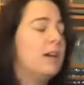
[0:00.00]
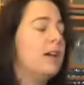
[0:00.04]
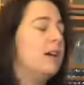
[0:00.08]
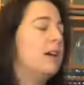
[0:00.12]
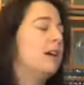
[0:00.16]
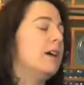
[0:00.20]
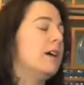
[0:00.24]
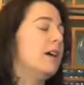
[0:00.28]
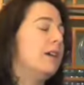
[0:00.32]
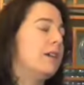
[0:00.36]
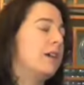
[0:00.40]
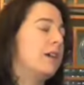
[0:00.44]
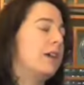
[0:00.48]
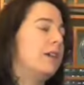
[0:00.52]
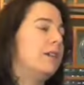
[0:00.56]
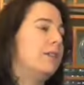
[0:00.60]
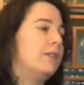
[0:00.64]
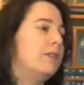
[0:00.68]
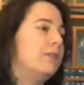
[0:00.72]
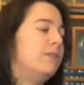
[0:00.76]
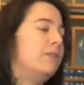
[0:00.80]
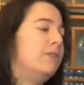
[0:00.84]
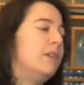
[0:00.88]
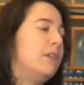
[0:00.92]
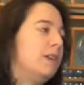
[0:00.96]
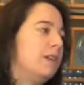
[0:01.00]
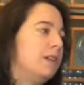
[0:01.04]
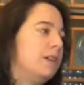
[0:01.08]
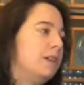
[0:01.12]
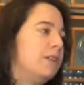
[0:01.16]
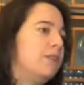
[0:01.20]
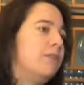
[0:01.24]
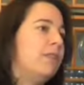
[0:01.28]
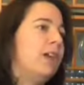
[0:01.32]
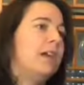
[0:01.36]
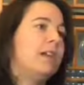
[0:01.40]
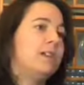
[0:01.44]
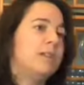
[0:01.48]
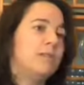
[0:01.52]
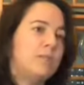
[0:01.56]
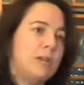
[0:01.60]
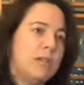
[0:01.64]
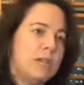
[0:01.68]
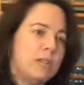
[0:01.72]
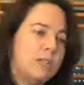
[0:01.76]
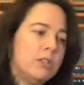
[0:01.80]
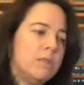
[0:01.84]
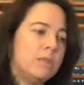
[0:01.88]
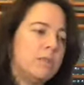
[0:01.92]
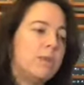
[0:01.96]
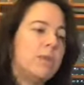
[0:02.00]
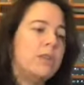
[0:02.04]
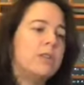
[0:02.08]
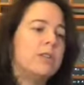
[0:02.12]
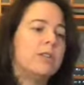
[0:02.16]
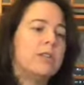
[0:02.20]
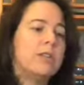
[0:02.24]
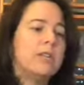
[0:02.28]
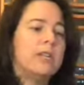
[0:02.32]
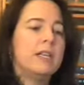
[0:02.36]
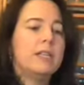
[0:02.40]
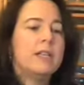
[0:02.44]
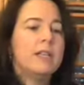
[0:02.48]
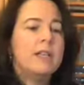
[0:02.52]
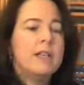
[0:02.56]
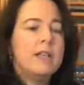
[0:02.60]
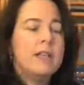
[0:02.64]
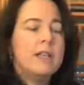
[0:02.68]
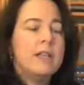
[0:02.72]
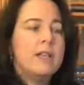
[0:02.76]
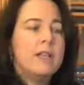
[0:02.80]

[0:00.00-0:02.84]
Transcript: evaluation period,